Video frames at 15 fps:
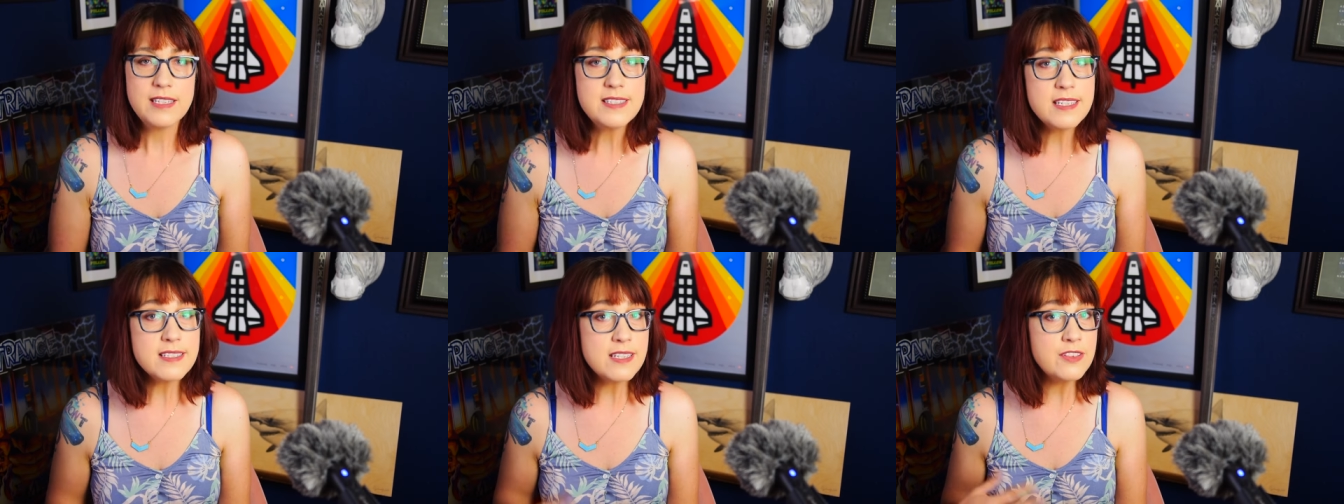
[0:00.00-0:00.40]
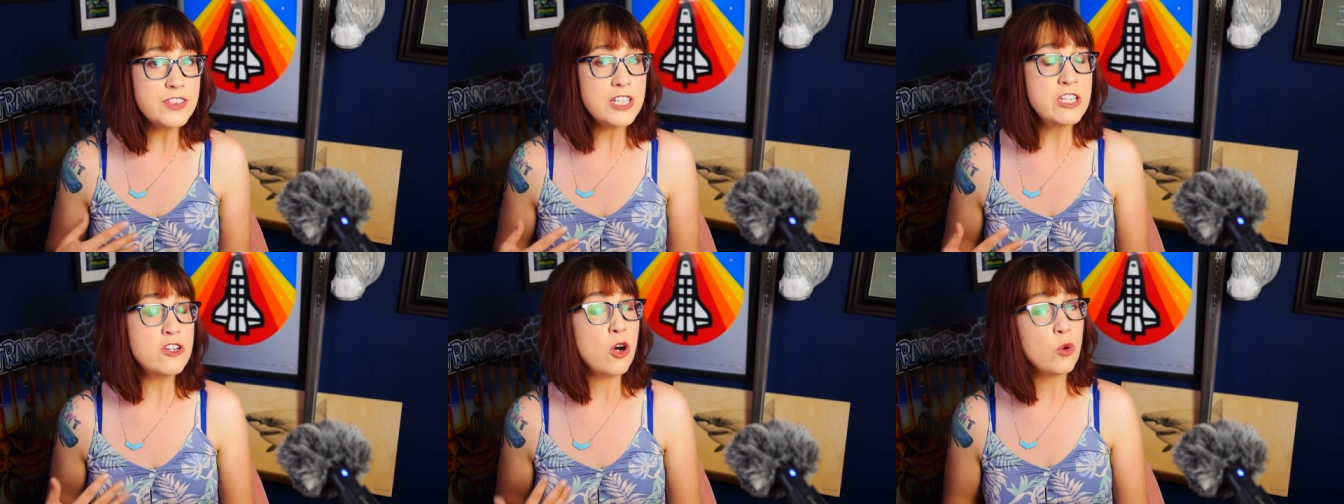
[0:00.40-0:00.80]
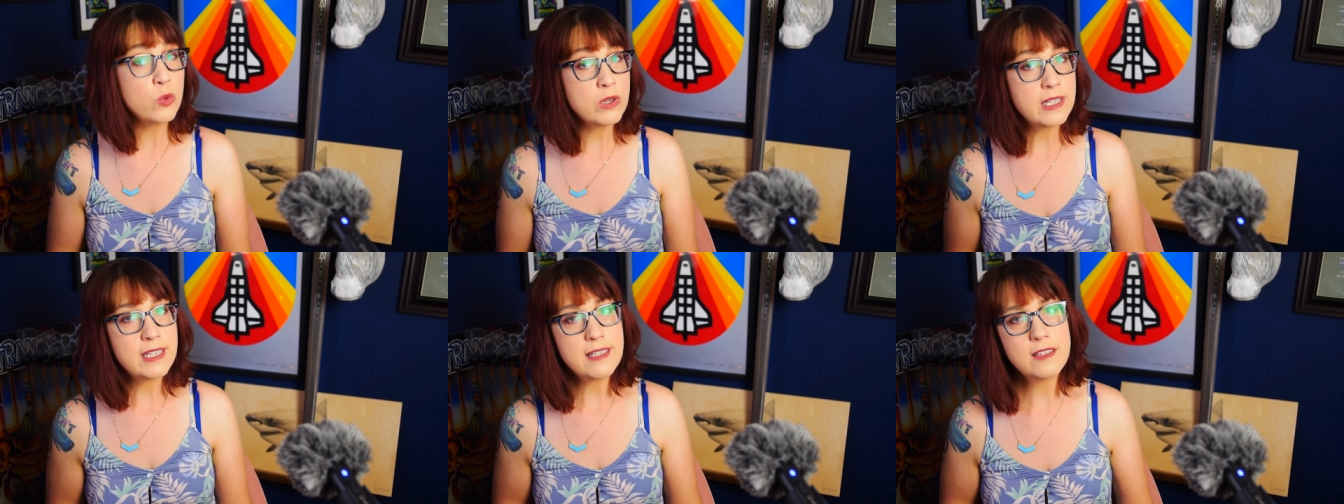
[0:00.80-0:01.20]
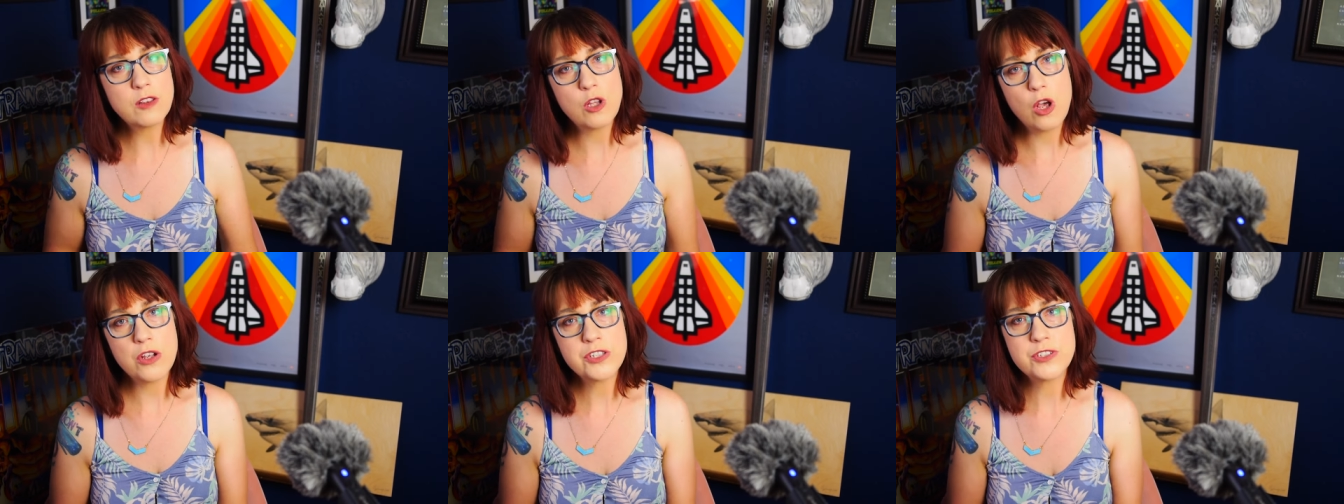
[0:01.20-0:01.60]
This isn't the only
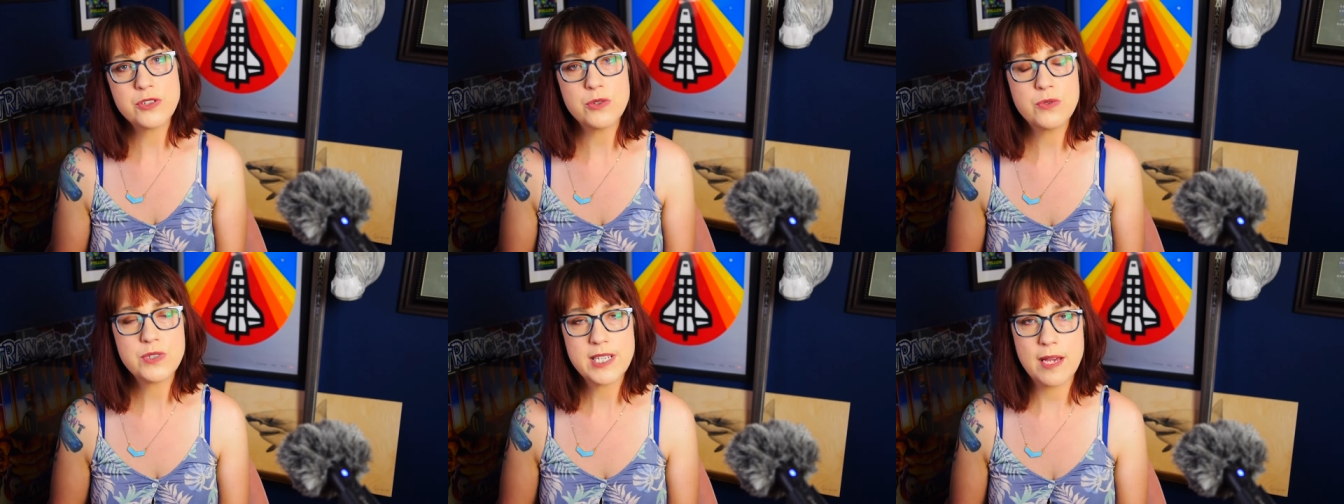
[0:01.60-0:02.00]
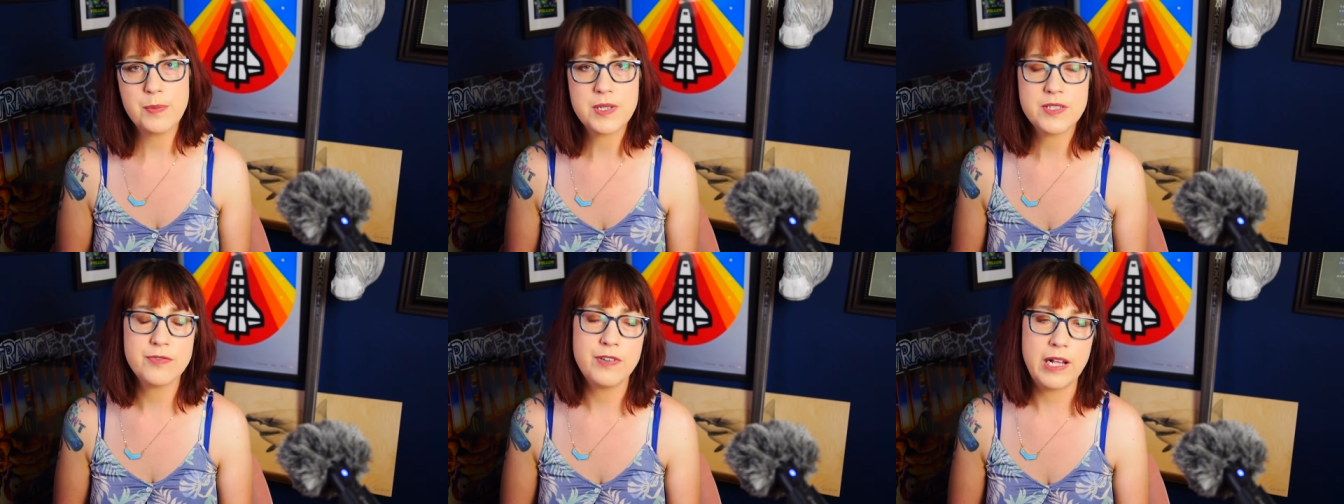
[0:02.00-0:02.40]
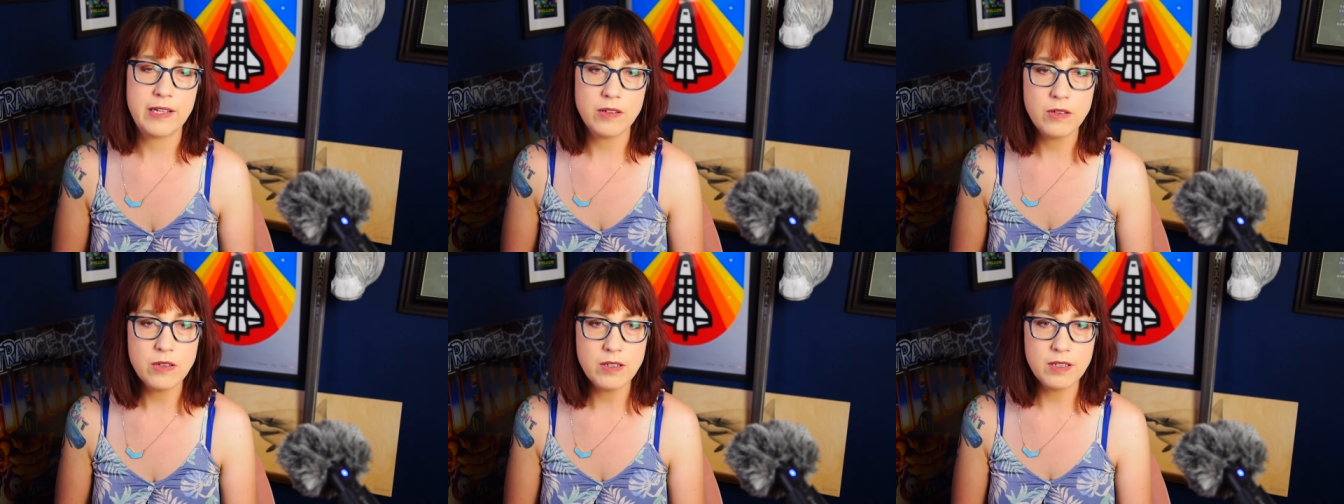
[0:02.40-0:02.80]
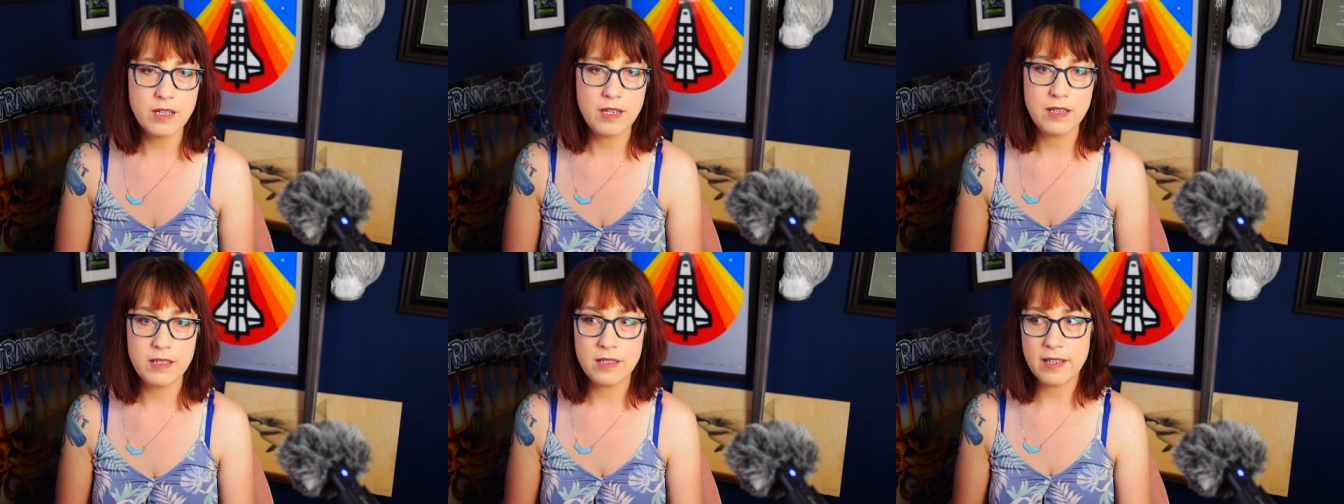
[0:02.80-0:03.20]
lawsuit Depp has filed
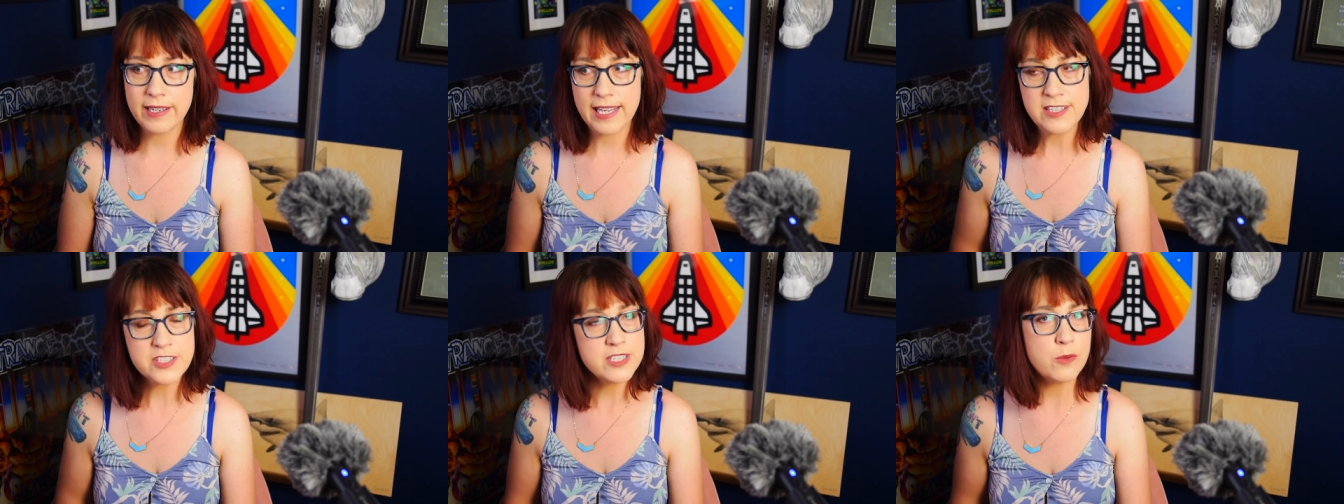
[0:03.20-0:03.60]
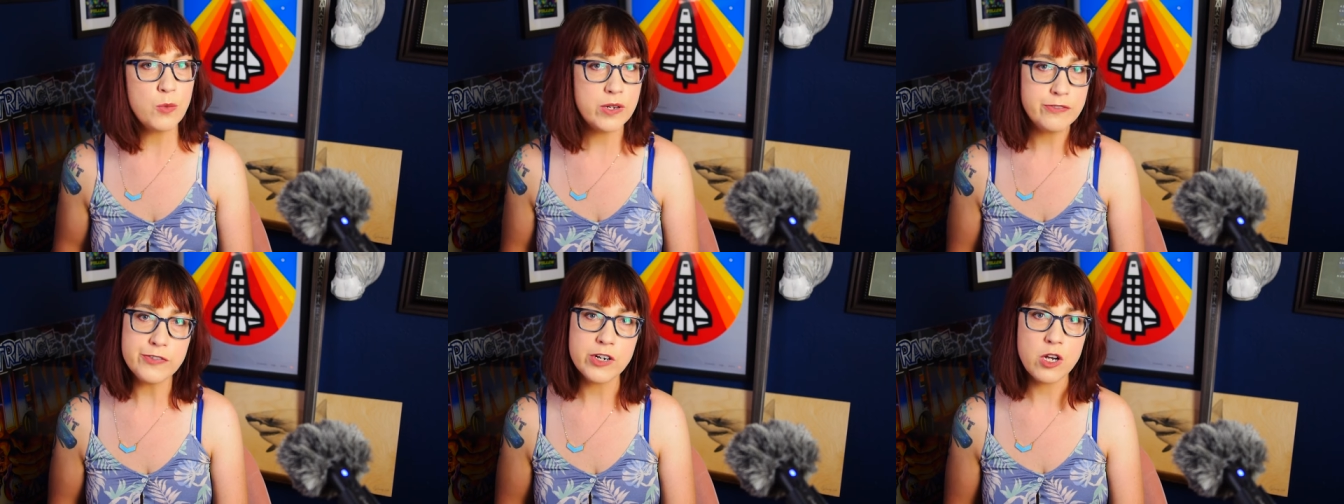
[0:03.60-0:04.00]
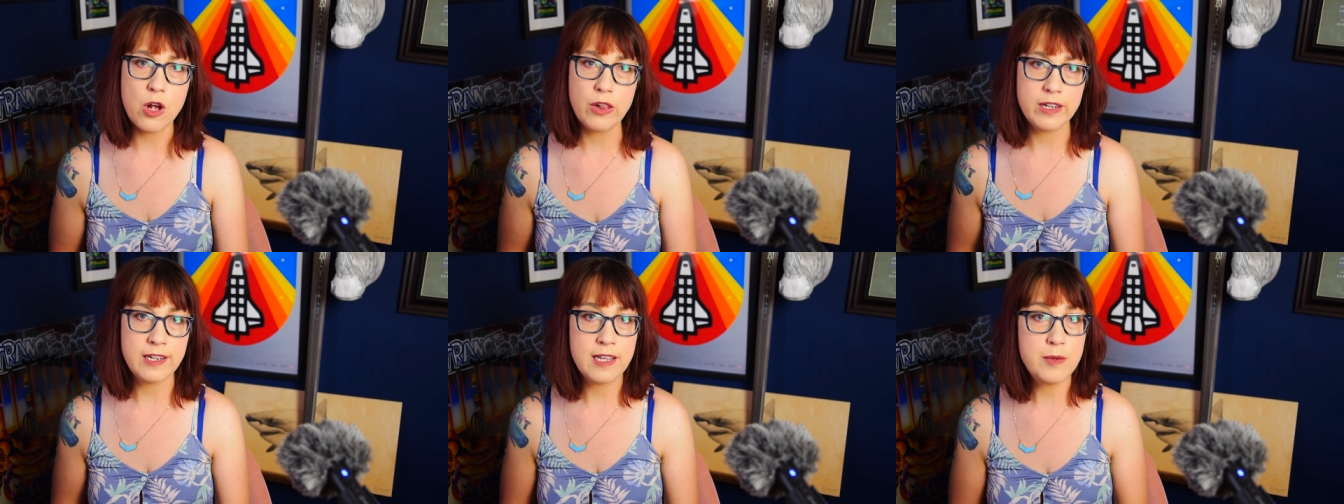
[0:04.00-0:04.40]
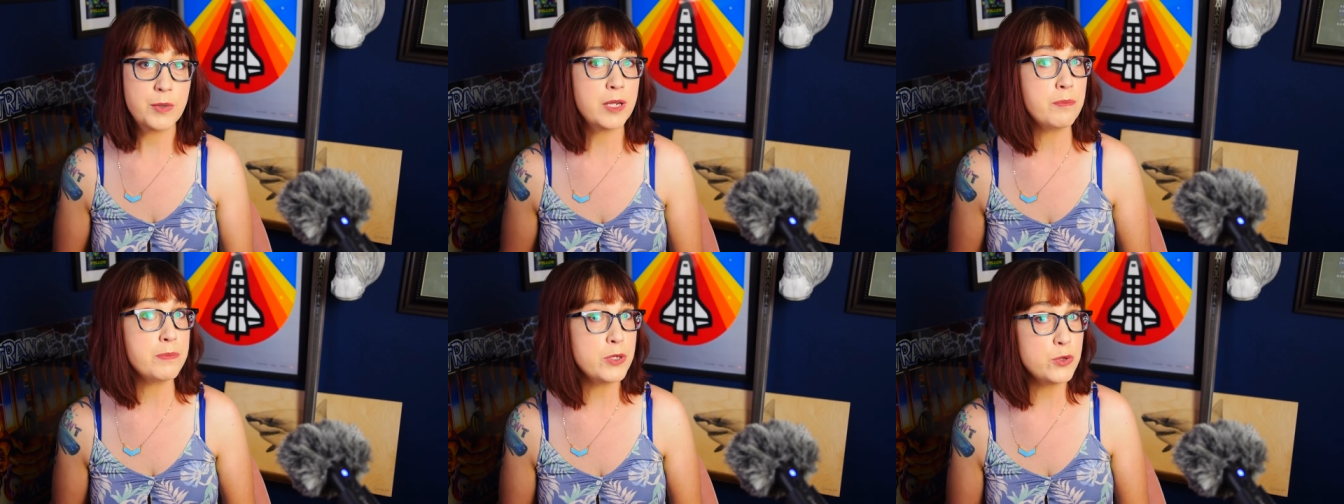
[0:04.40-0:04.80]
against someone for calling him
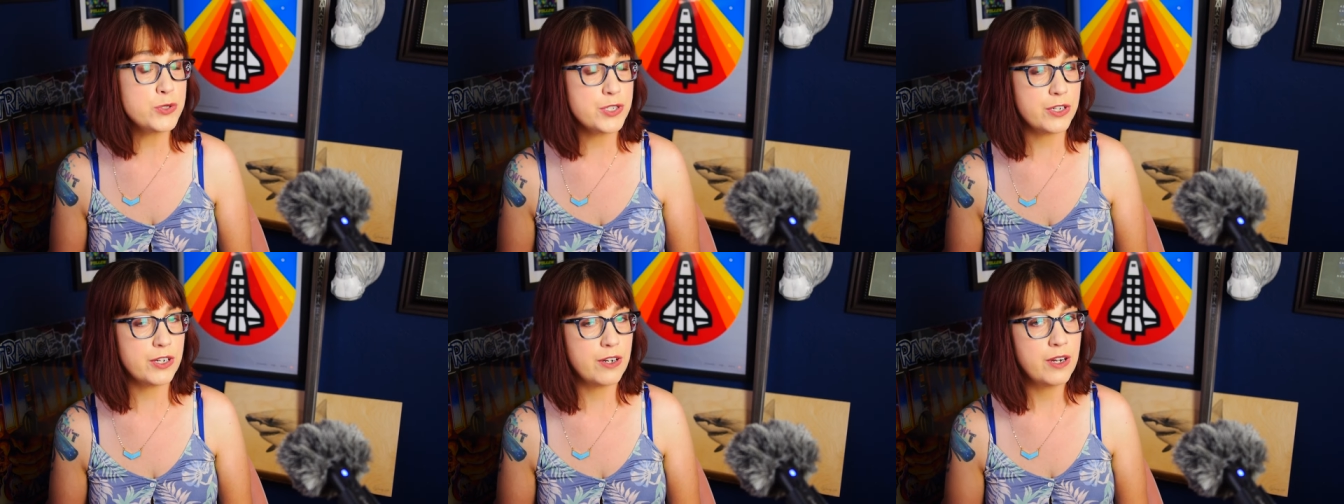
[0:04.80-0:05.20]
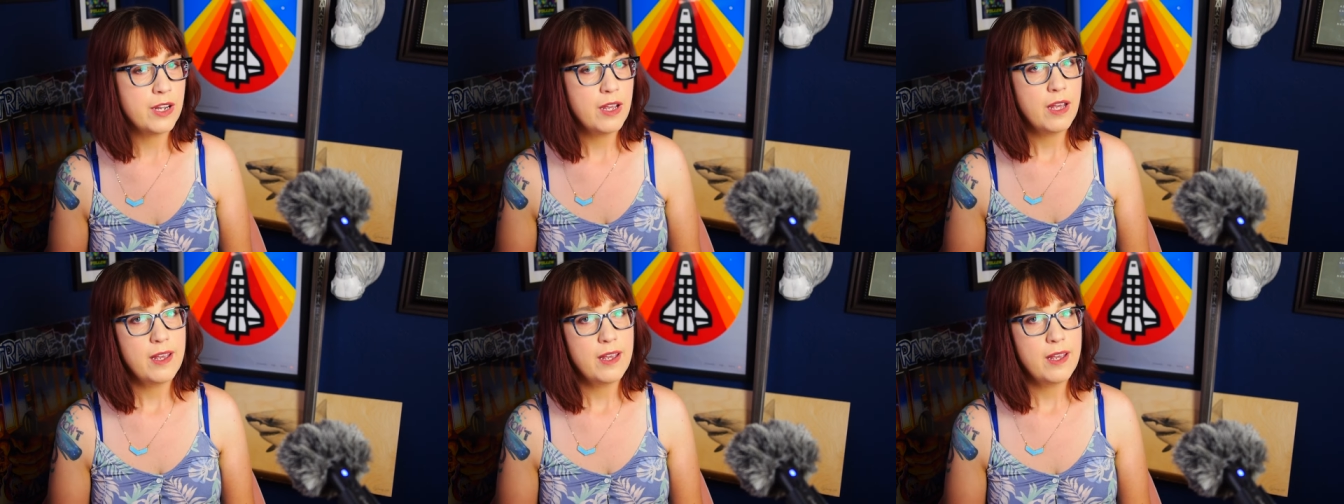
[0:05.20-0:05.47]
an abuser.